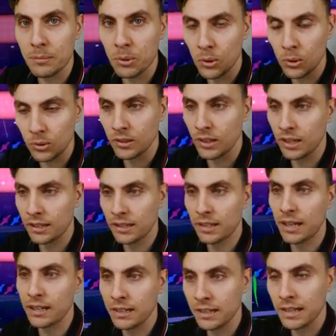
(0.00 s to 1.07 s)
a hold of that and
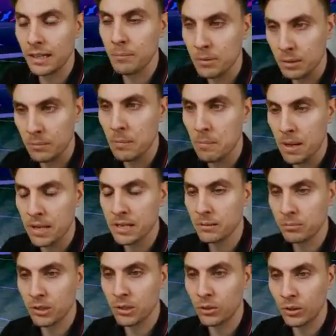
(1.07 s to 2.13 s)
kind of keep the momentum
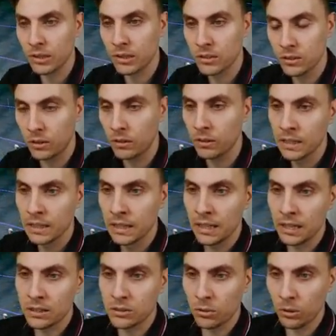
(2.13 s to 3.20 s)
going. So
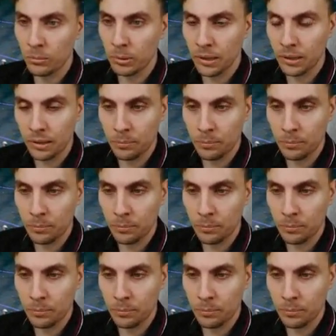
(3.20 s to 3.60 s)
it's all about the